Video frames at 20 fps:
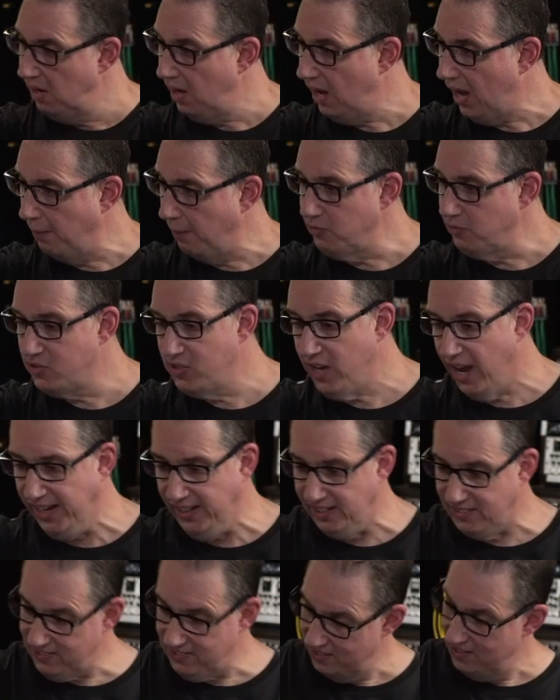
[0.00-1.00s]
I'm
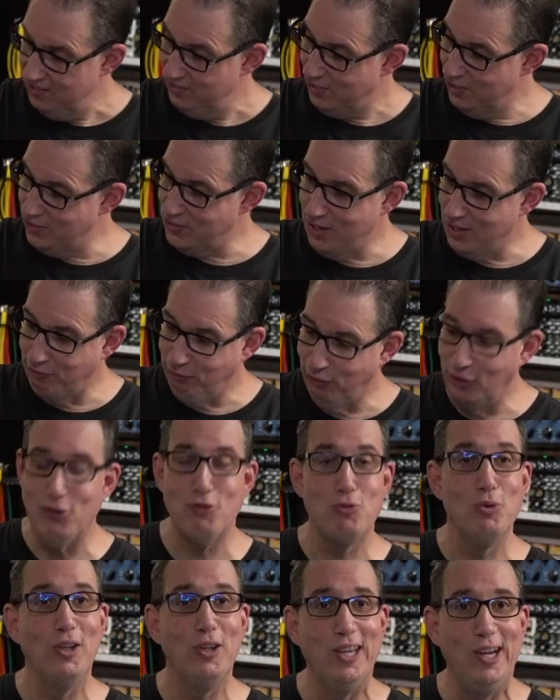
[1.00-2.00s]
psyched. This stuff looks
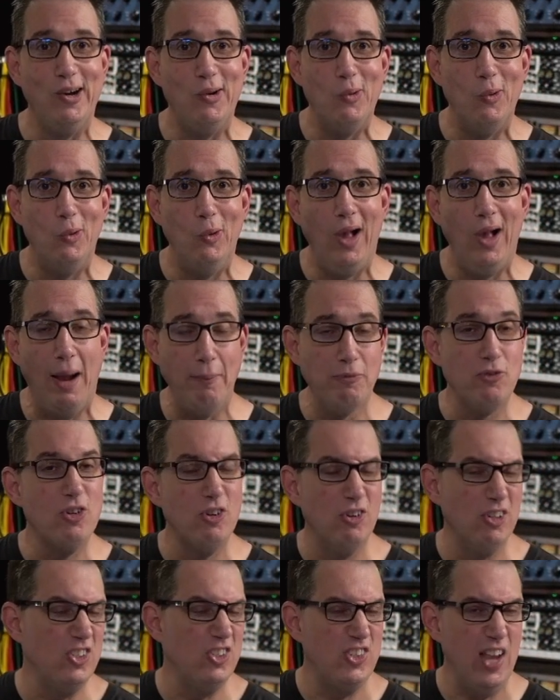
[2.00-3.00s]
really cool. I'm sure
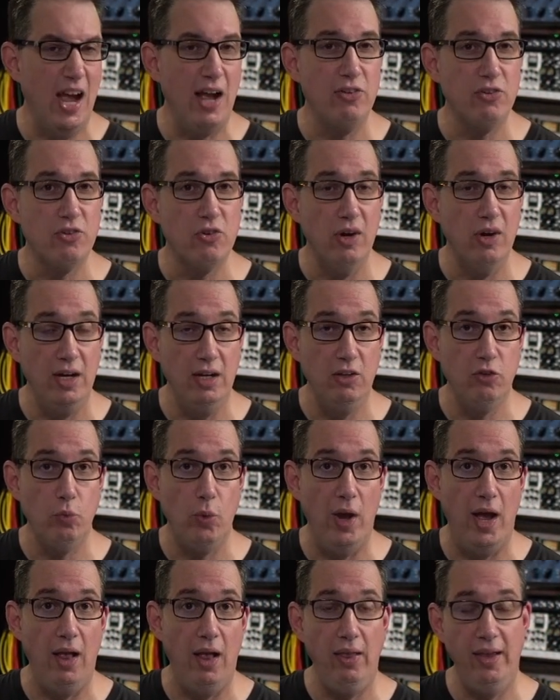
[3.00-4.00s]
it sounds great as
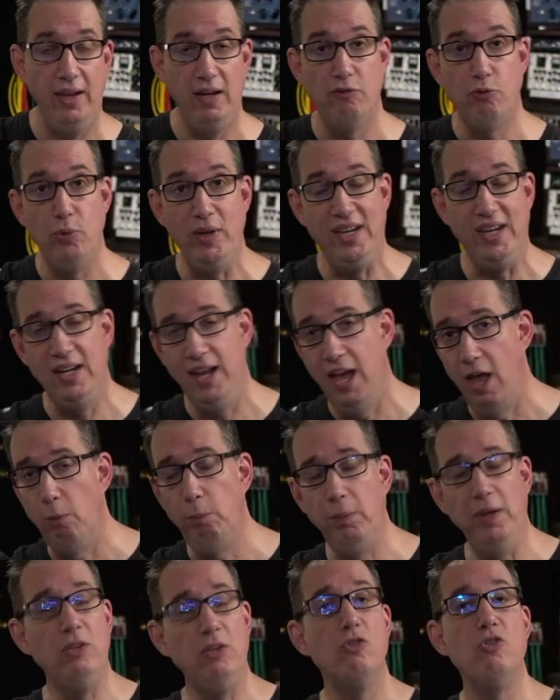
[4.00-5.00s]
well. And if we can help
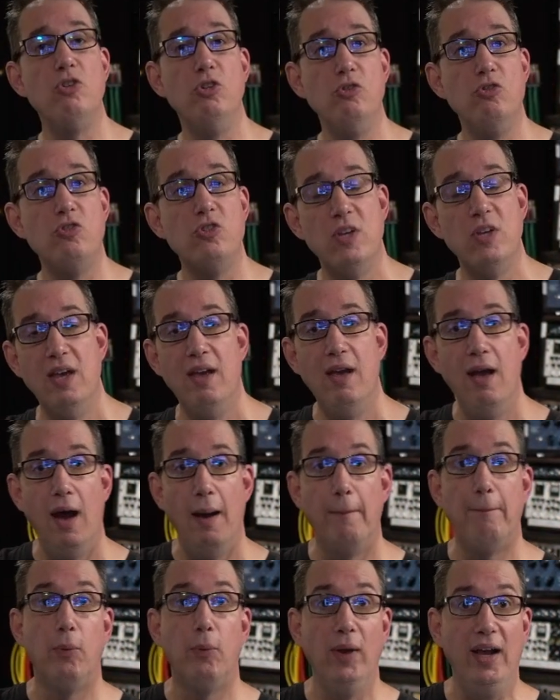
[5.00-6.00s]
introduce a
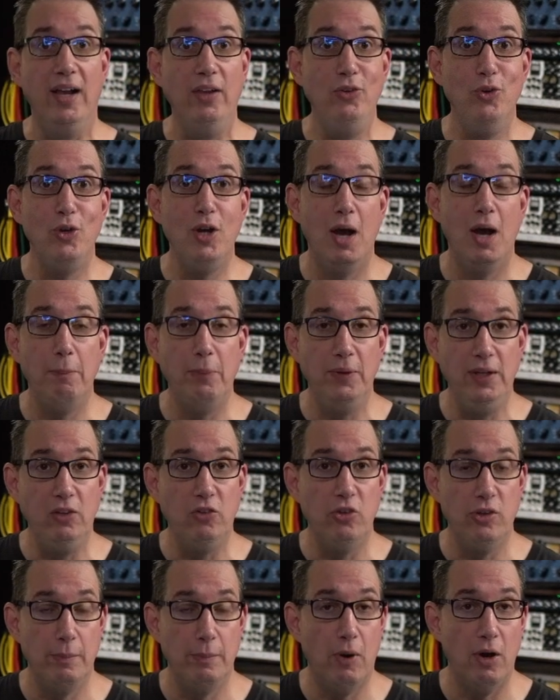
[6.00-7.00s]
brand new company to
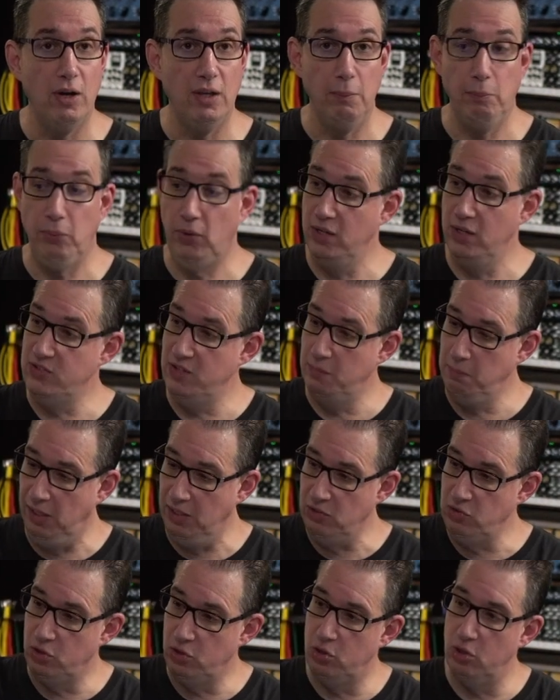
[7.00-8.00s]
the marketplace that
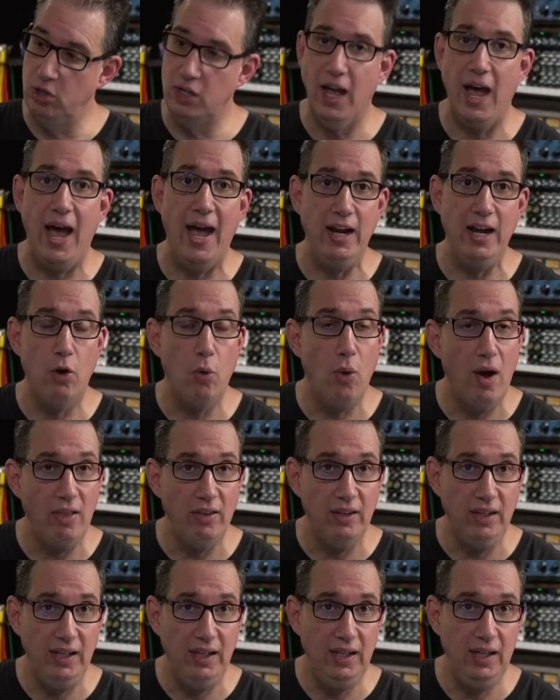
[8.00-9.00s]
makes good, high
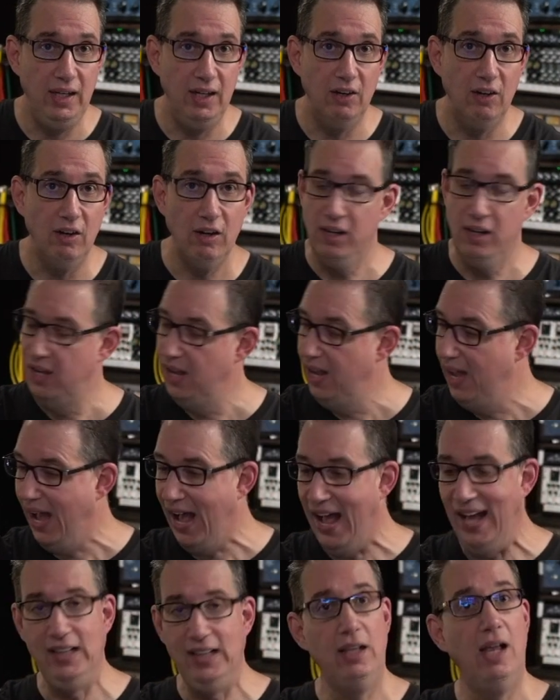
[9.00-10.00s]
quality gear,
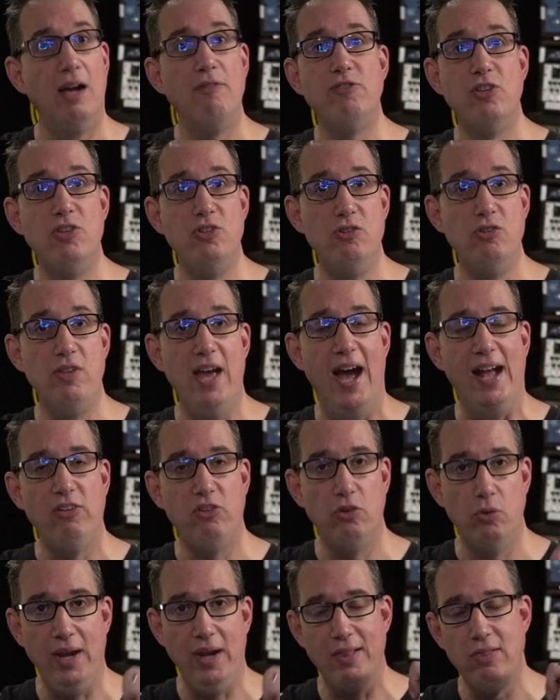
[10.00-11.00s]
I'd love to do that.
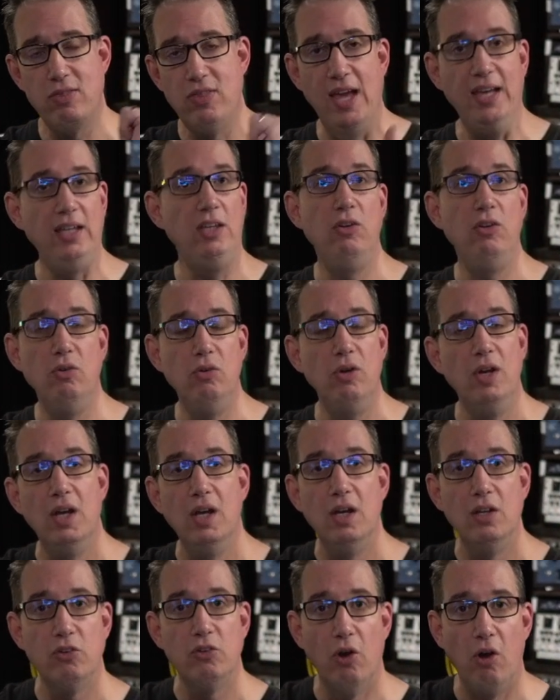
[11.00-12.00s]
So again, thank you
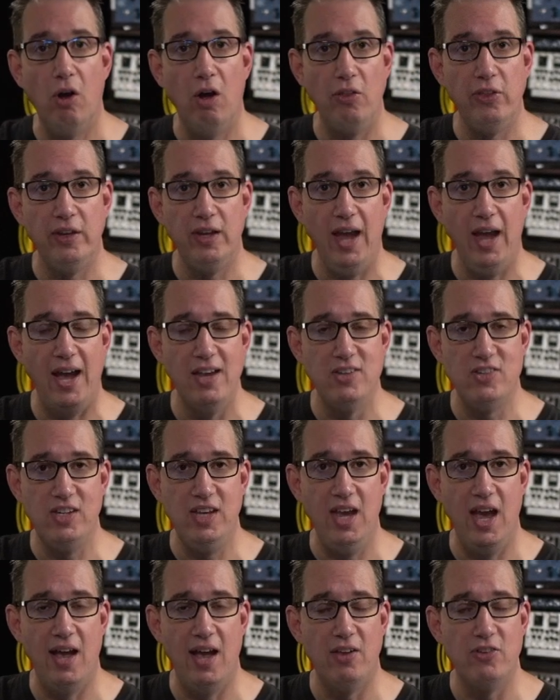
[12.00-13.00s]
to all the guys and
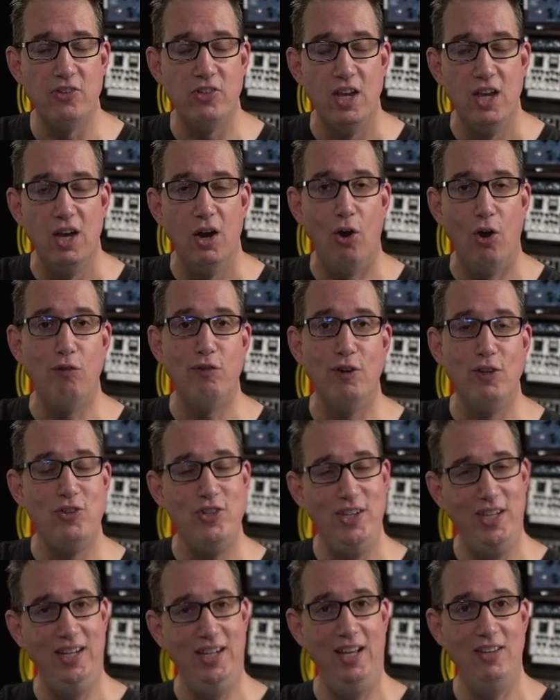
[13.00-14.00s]
gals over at
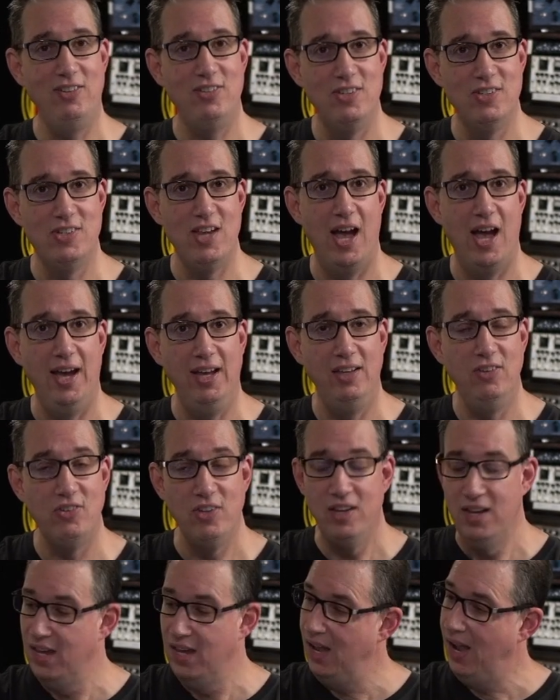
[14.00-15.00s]
Z&H Designs.
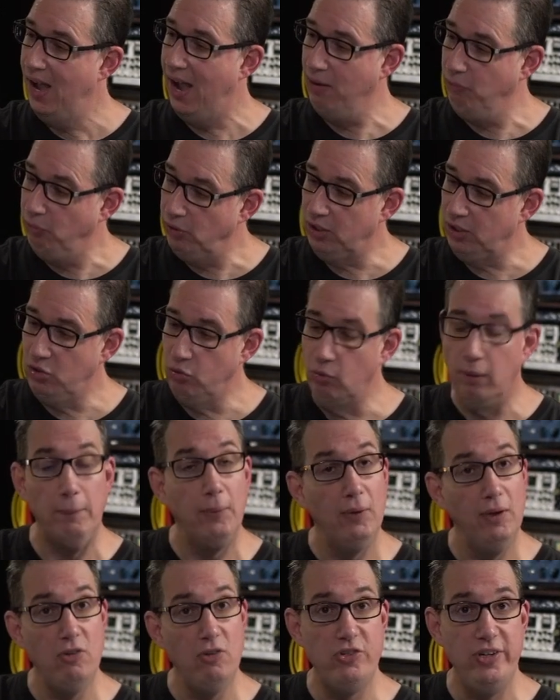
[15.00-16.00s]
I really do
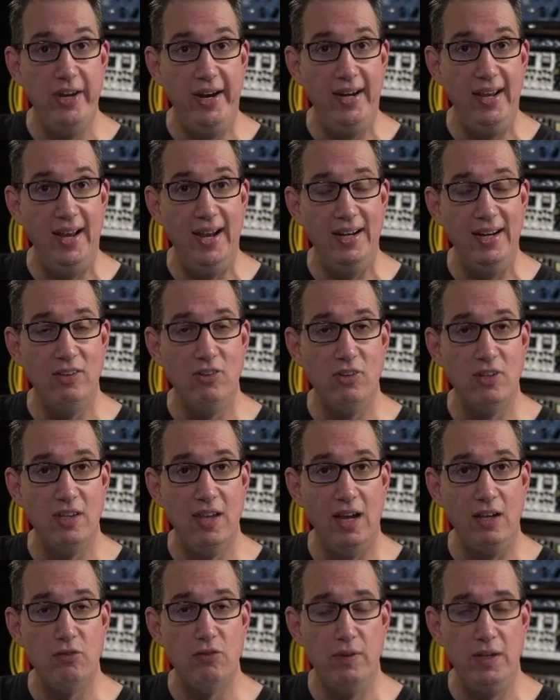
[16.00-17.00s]
appreciate it. And until the
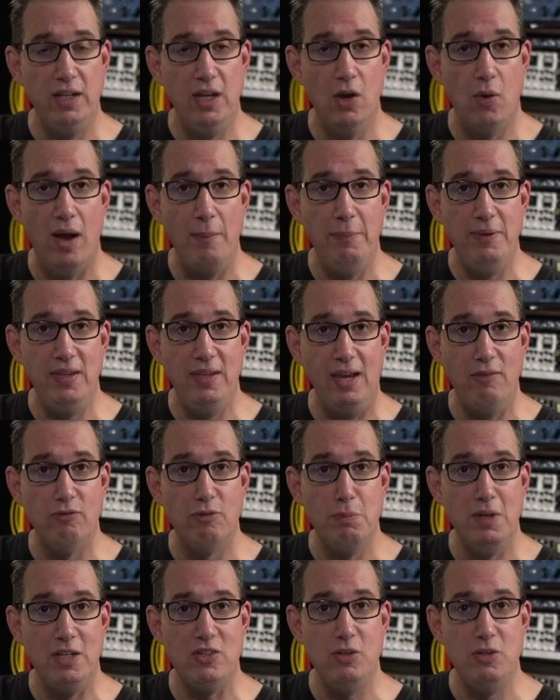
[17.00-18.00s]
next video, I've been Dave of
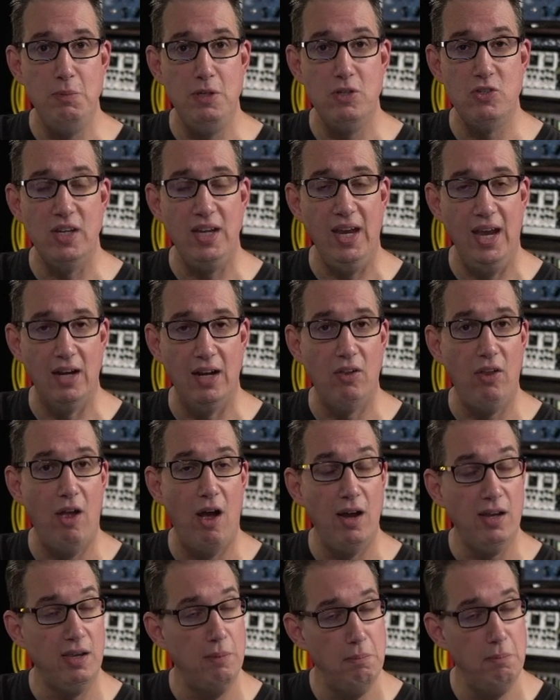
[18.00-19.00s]
Mixing Music
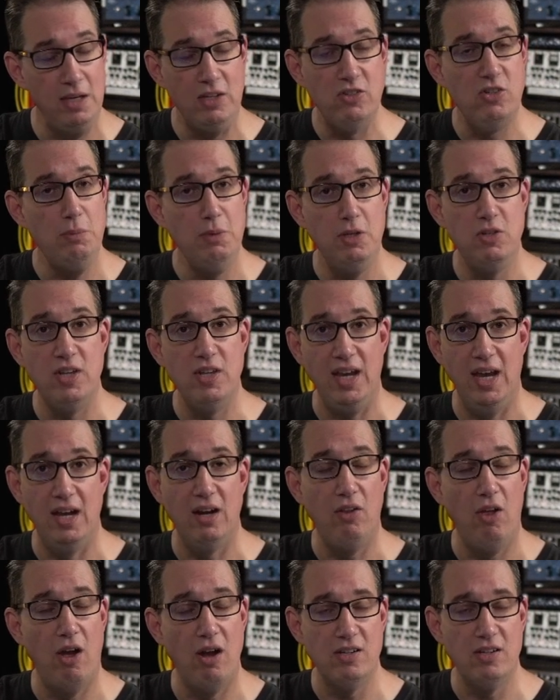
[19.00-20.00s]
Analog and
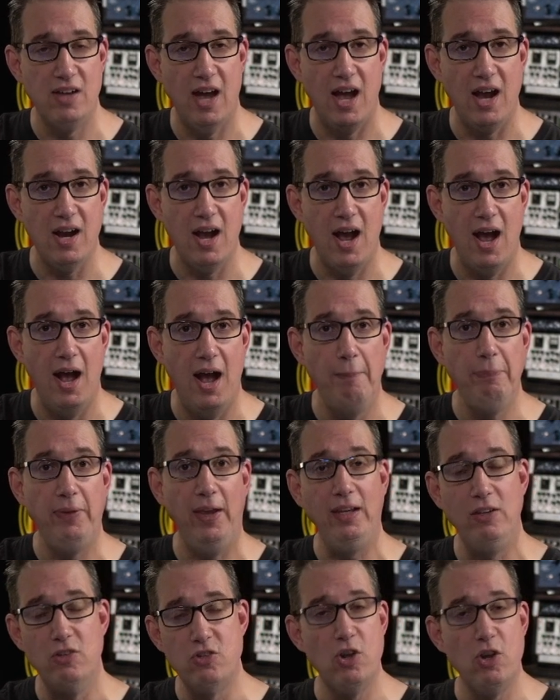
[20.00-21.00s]
mixingmusicanalog.com.
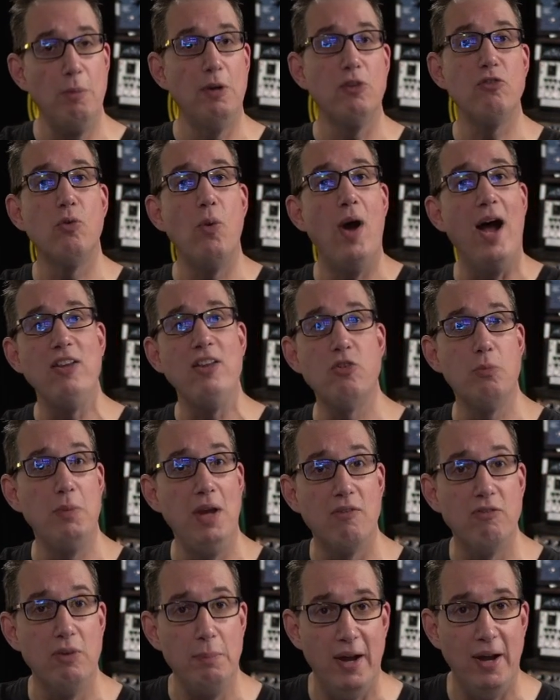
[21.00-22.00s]
Thank you so much for watching me,
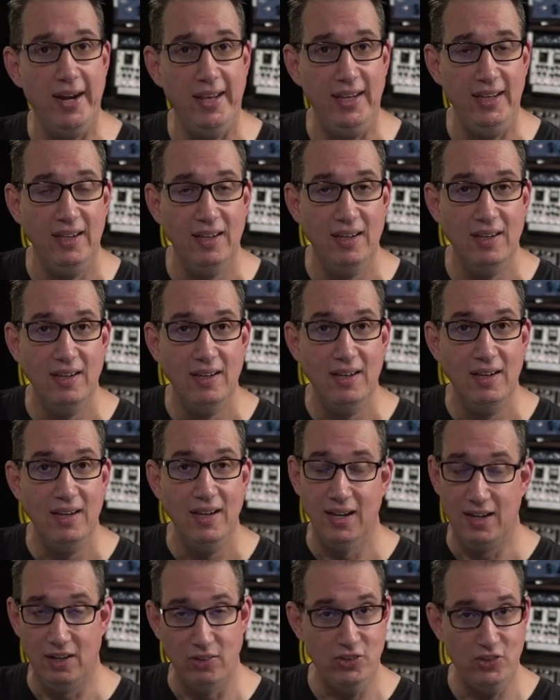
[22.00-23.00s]
everybody.
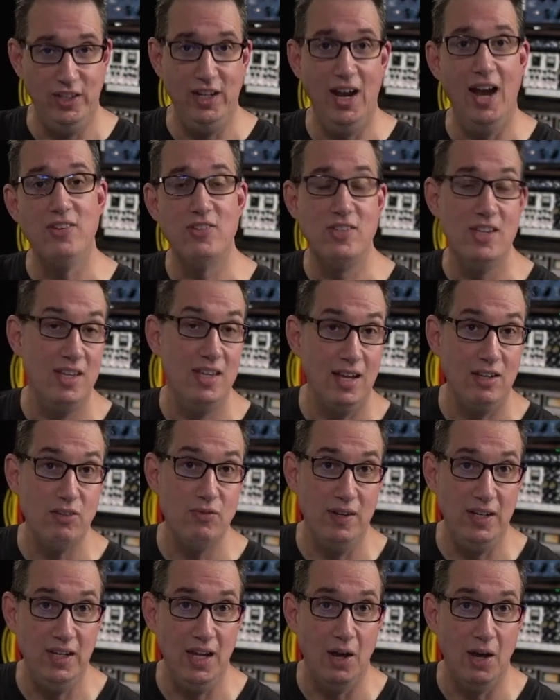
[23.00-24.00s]
And I'll see you guys in the next
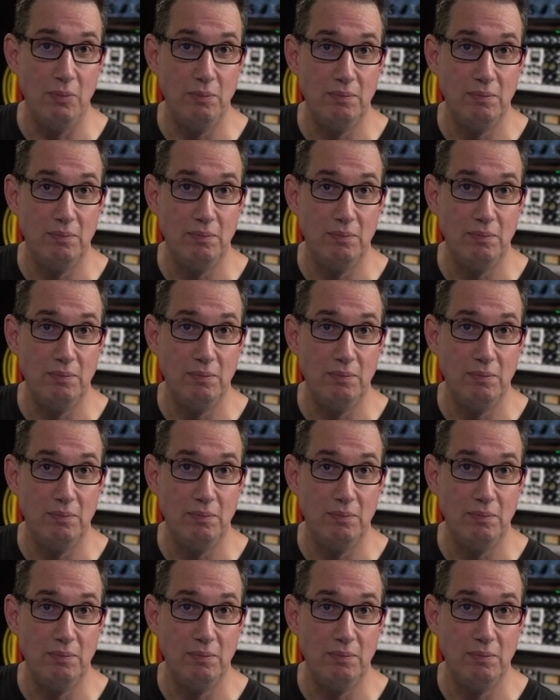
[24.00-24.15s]
video.